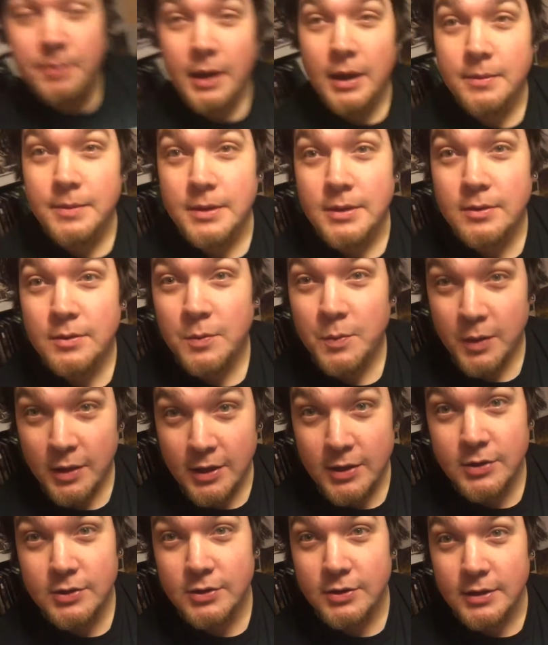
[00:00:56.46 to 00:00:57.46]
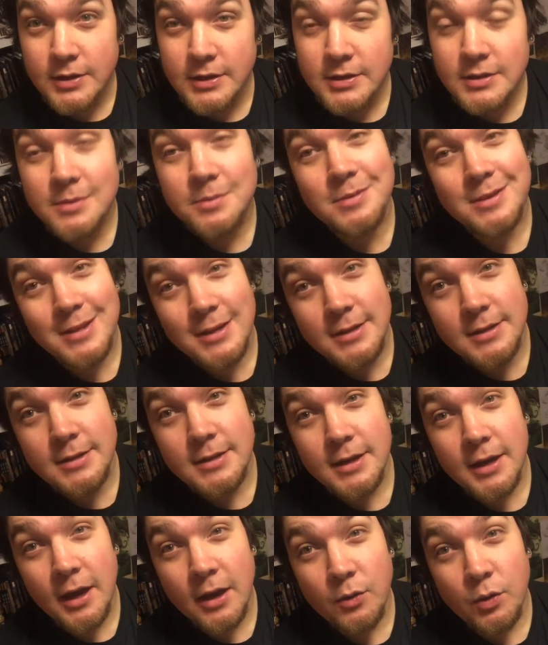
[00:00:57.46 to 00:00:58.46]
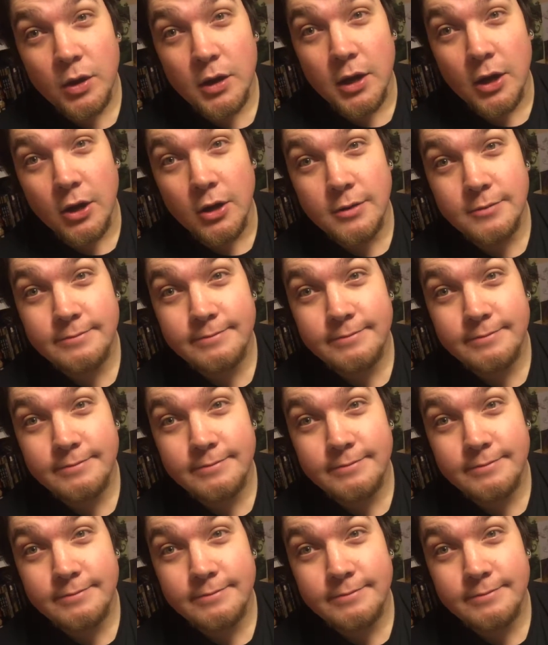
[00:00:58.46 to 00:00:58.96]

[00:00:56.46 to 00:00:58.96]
baby while I do this, but let's see how I go.